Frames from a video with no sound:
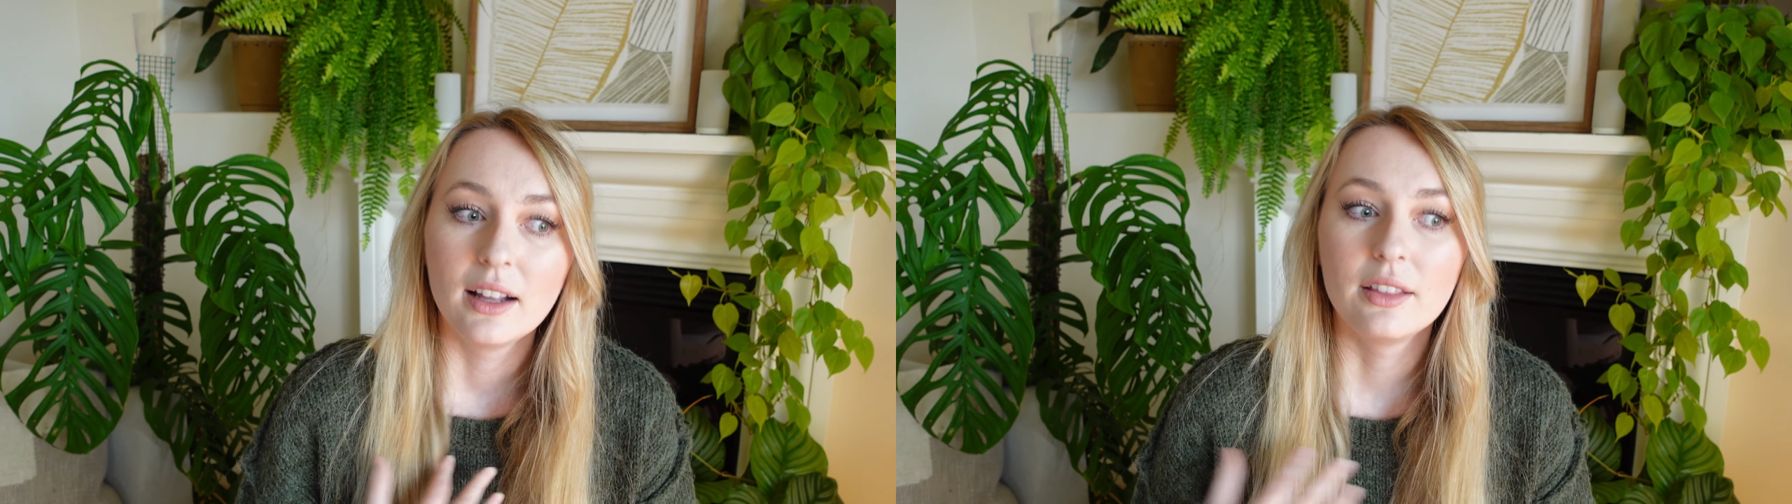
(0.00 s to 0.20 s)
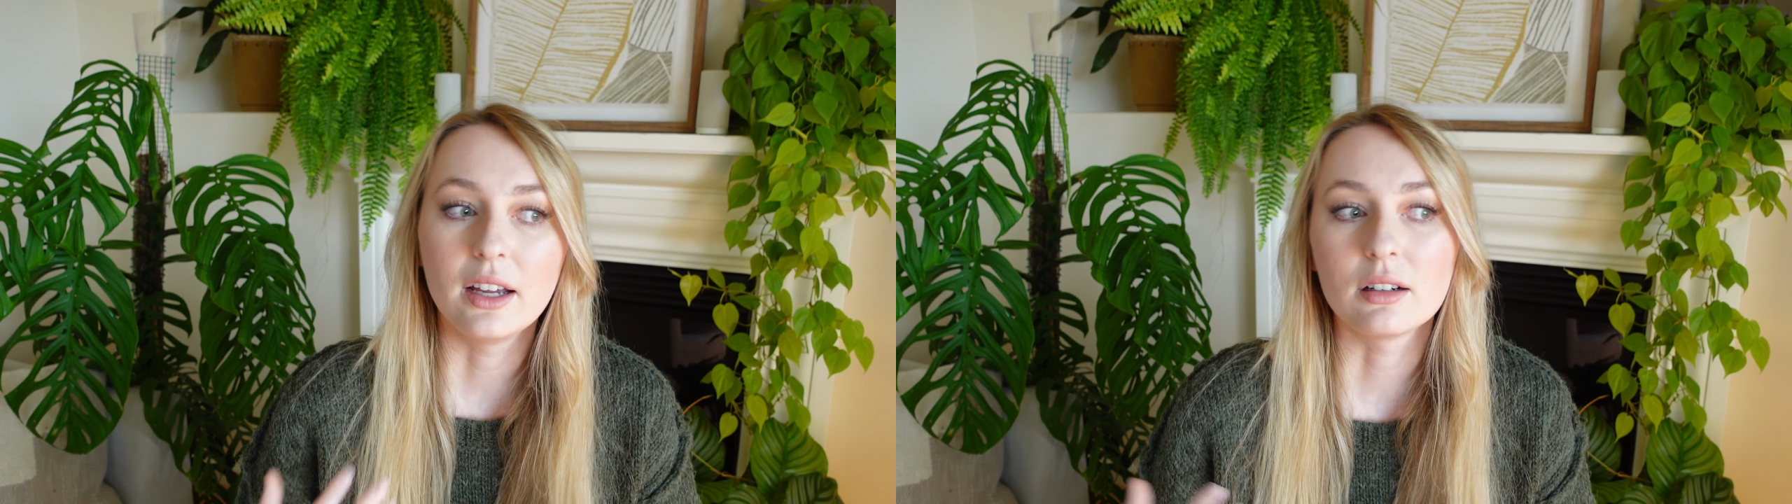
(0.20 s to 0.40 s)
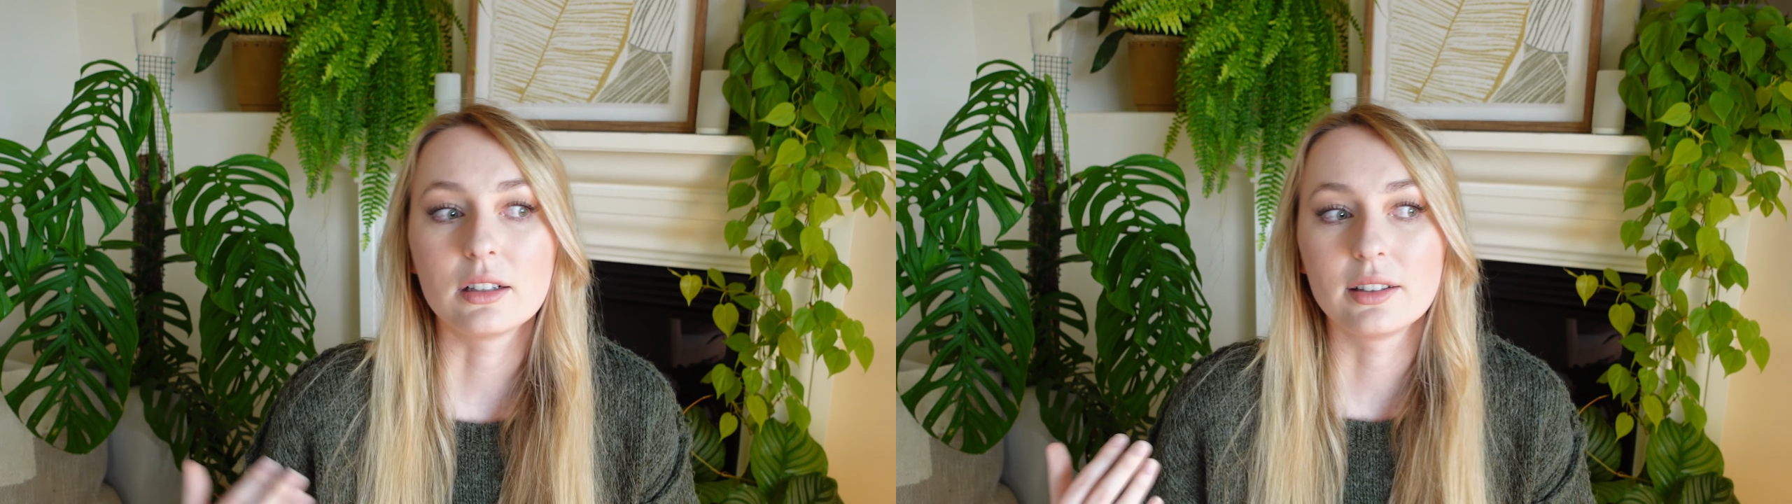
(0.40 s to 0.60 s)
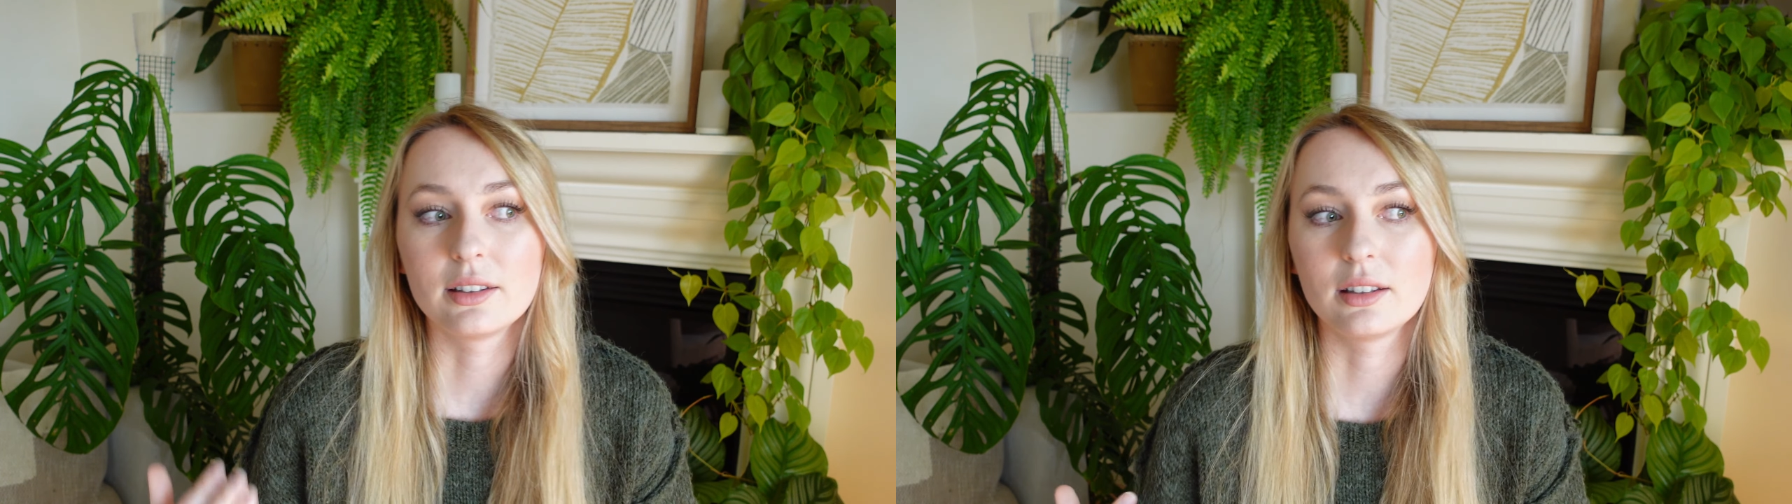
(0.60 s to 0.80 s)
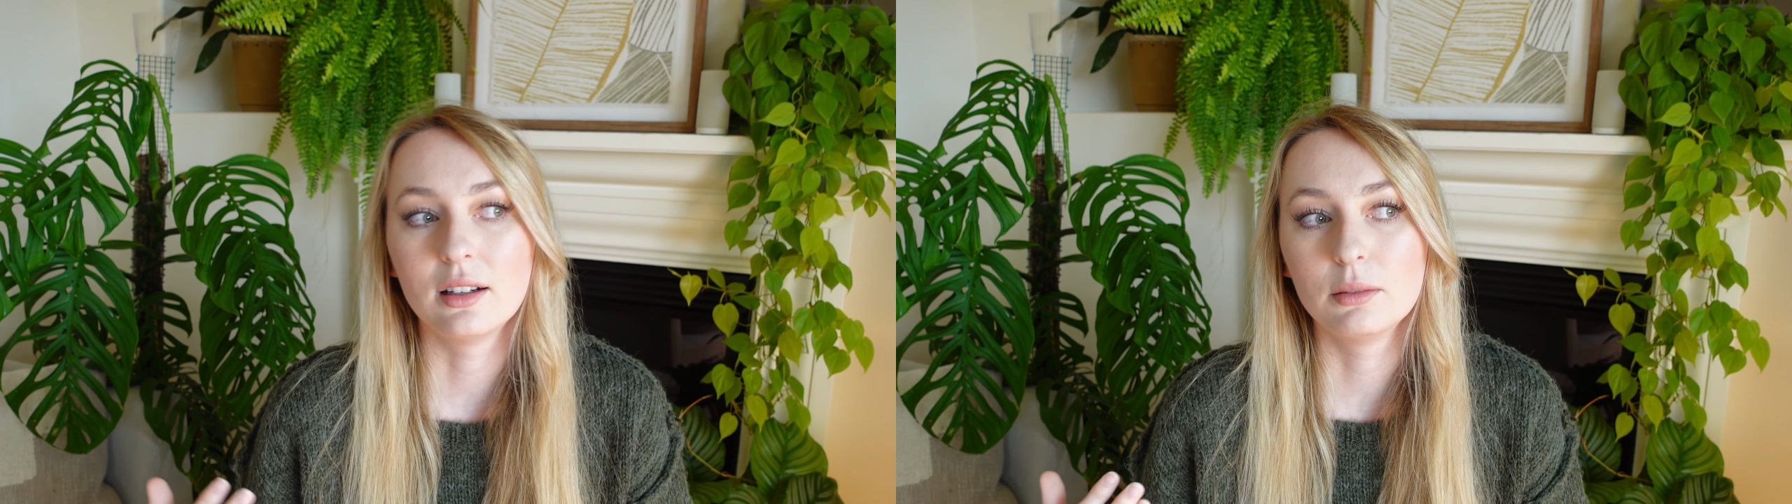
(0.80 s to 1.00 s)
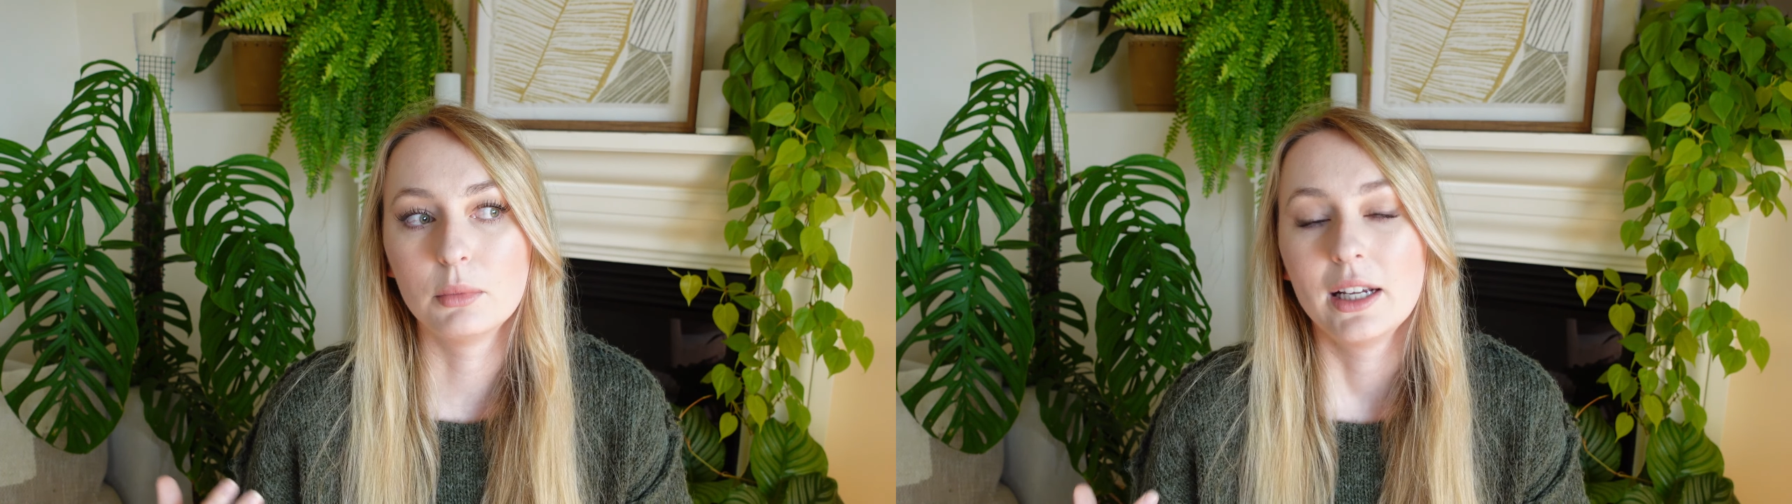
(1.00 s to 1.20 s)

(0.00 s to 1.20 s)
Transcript: there are some